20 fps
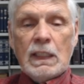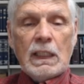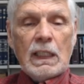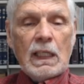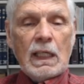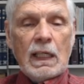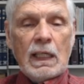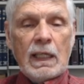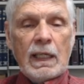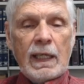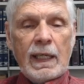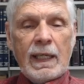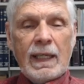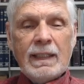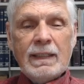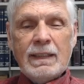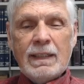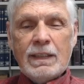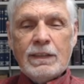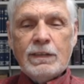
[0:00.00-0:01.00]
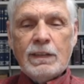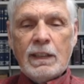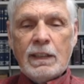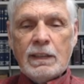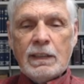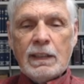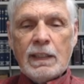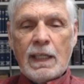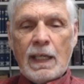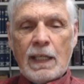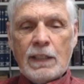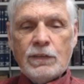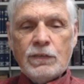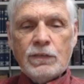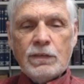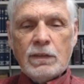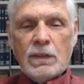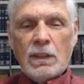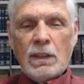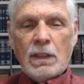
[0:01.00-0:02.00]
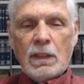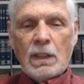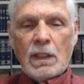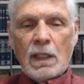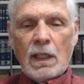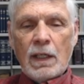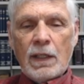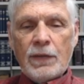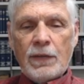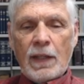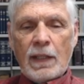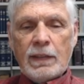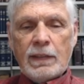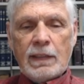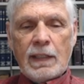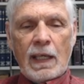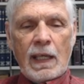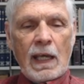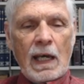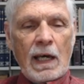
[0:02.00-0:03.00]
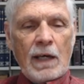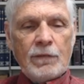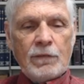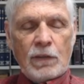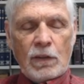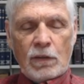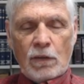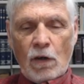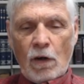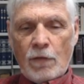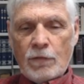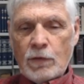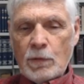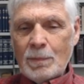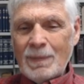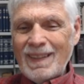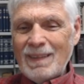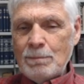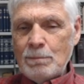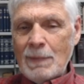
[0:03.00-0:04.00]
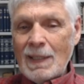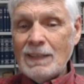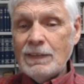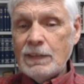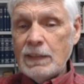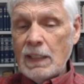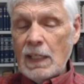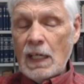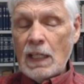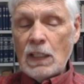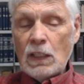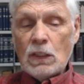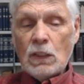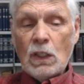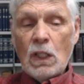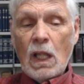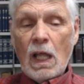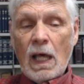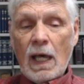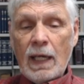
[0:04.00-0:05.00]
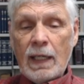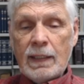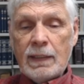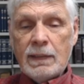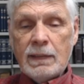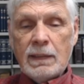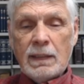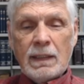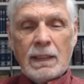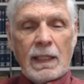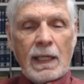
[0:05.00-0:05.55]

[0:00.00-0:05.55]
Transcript: And this indicates that they are of the messianic line,